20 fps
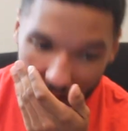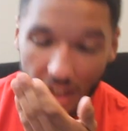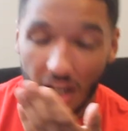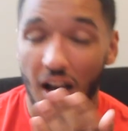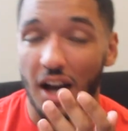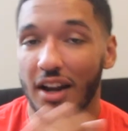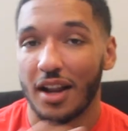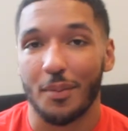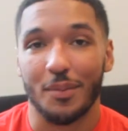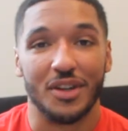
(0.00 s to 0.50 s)

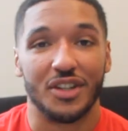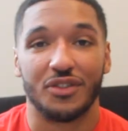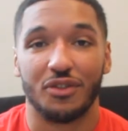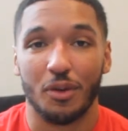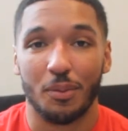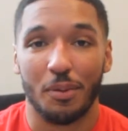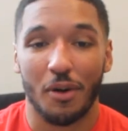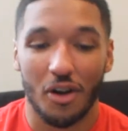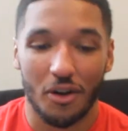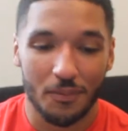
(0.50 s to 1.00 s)
God, I miss
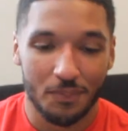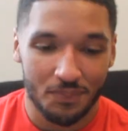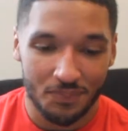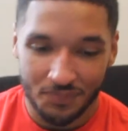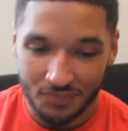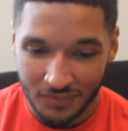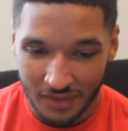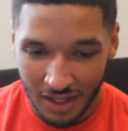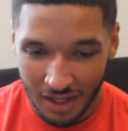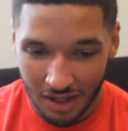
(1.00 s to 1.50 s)
football.
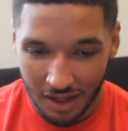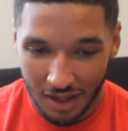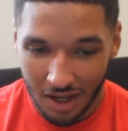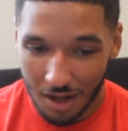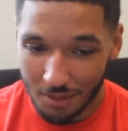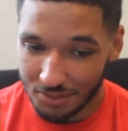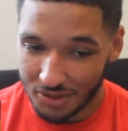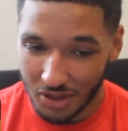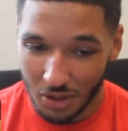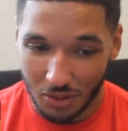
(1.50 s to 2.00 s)

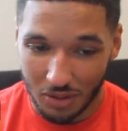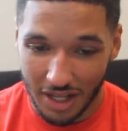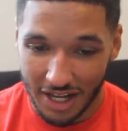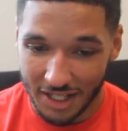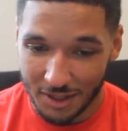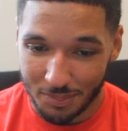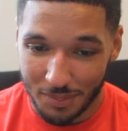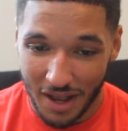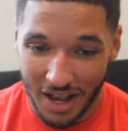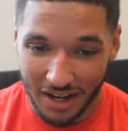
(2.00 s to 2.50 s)
I'm so
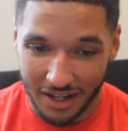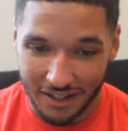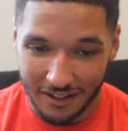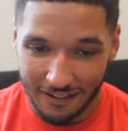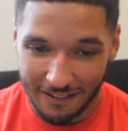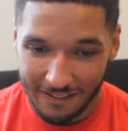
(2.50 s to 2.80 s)
glad he's back.